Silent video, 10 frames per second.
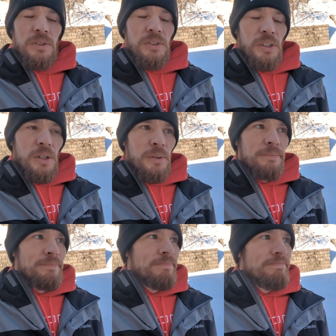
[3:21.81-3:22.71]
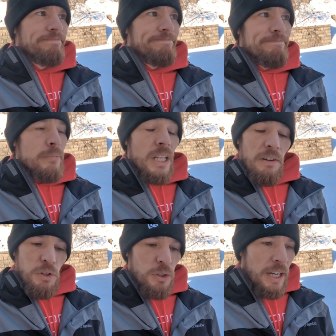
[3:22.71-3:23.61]
So
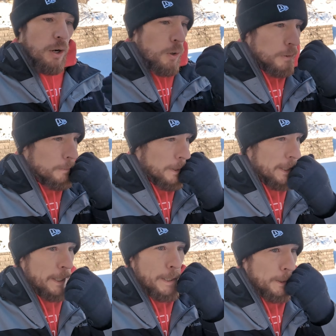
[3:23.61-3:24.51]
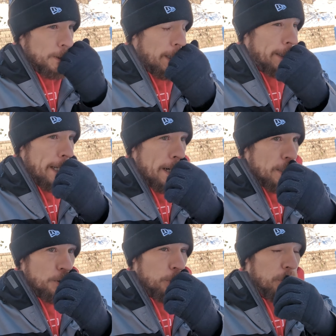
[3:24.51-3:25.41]
if you can get a hold of one of those and they are
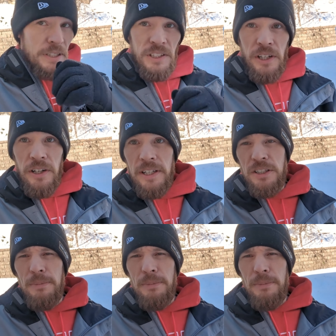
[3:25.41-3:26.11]
truly serious